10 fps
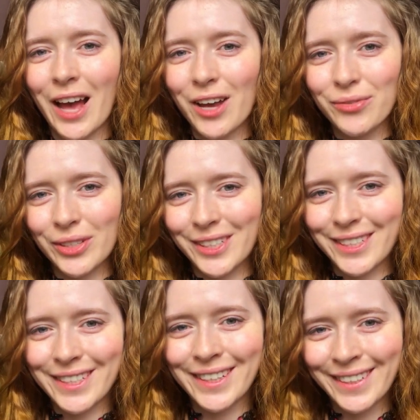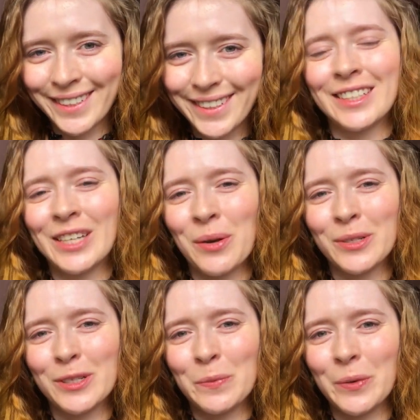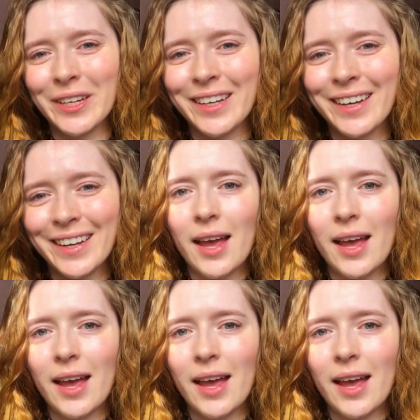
life in it, so to speak,